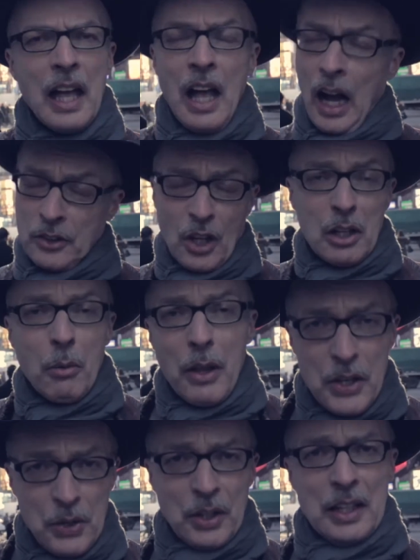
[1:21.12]
I don't know whether
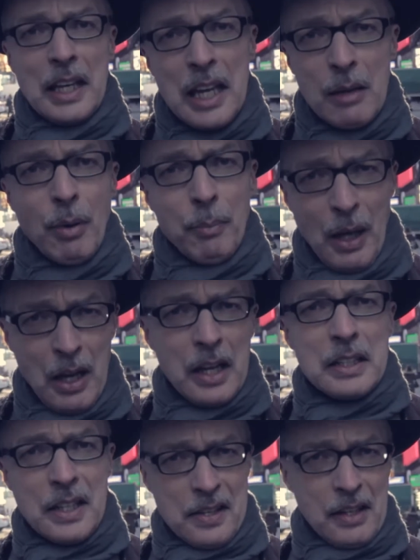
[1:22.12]
you can hear, but
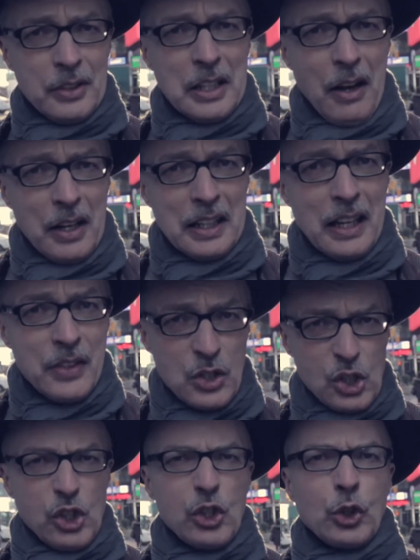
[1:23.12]
behind us every now and again there's
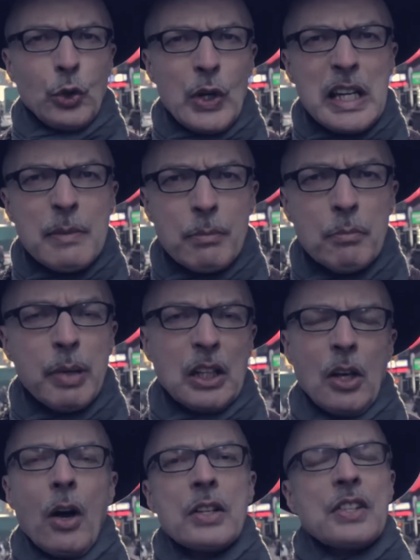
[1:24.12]
a scream
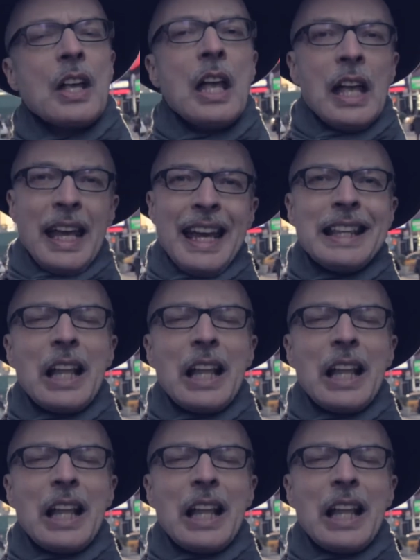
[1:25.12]
because in the